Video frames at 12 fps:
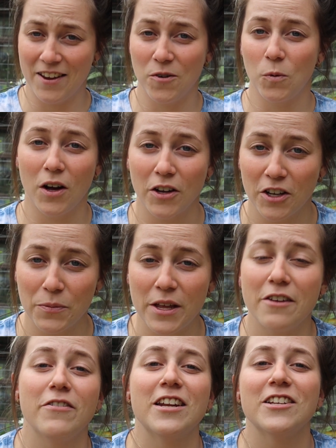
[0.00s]
and welcome.
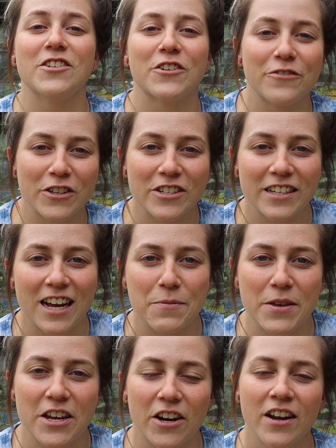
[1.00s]
If it is your first
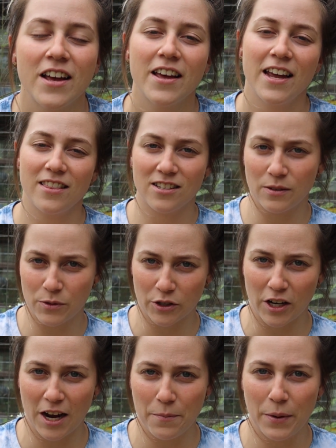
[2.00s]
time here, hit the
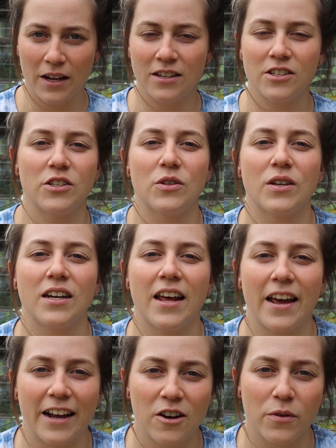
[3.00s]
subscribe button so you can
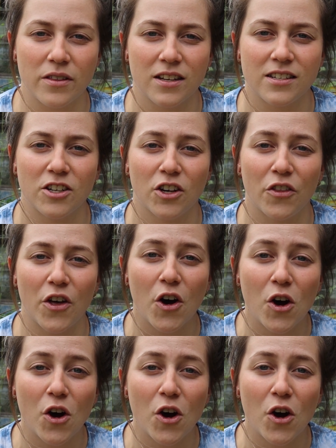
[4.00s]
hang out with us here on the